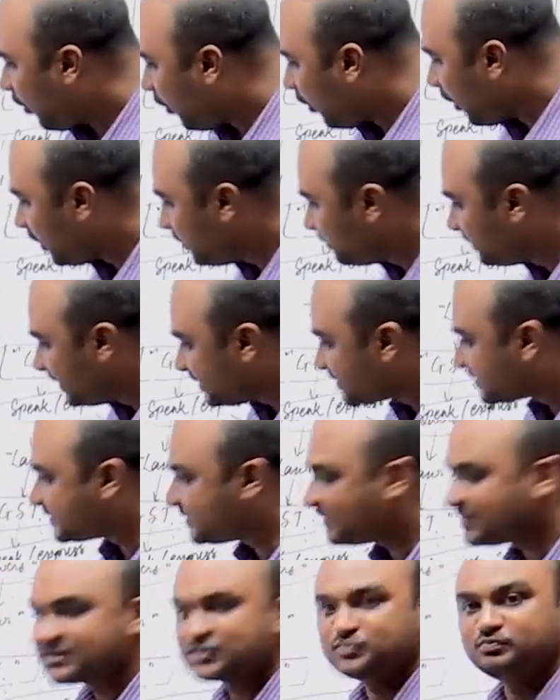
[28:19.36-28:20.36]
all
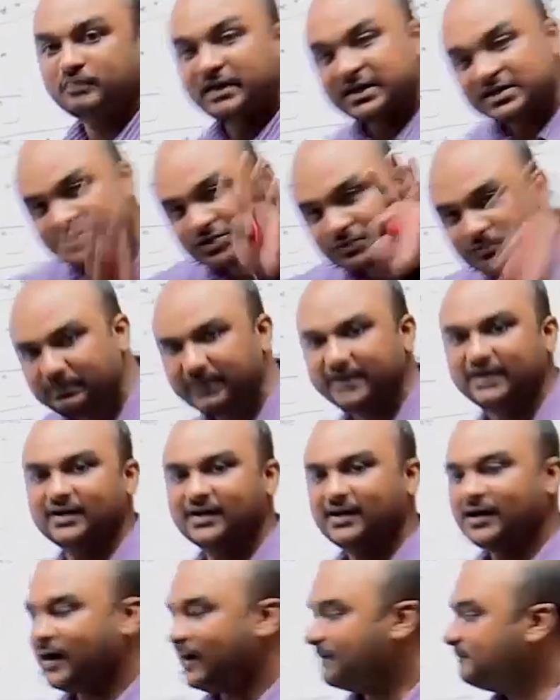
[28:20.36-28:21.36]
ministers must be
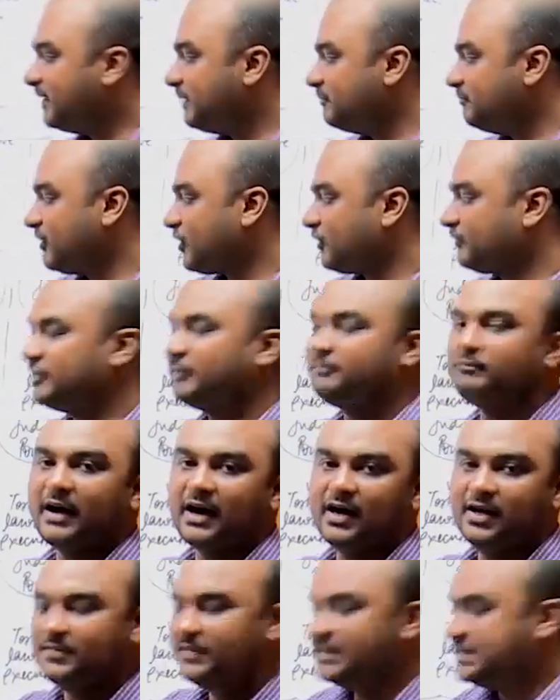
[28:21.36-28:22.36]
a member of the
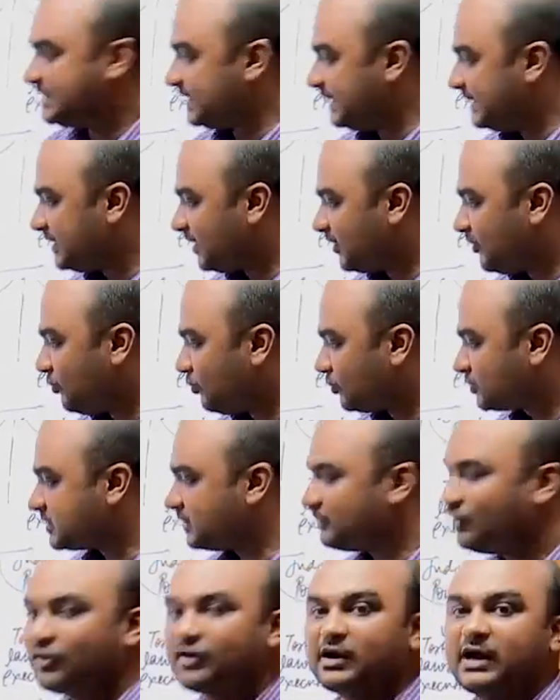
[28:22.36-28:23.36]
parliament, either Lok
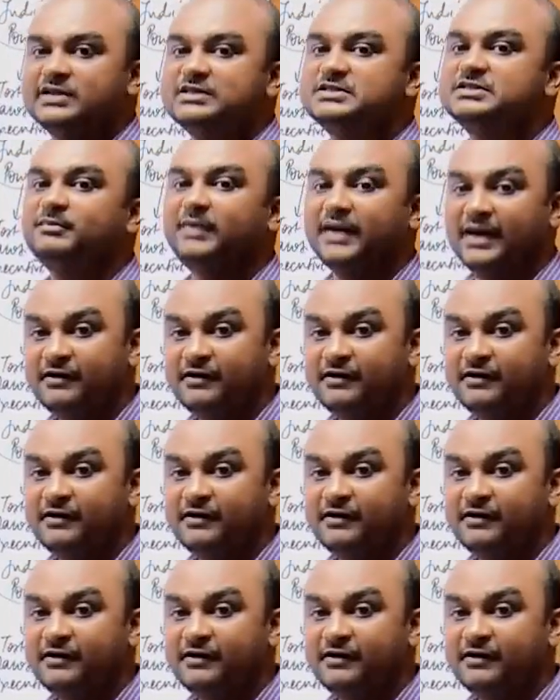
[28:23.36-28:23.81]
Sabha or Rajya Sabha.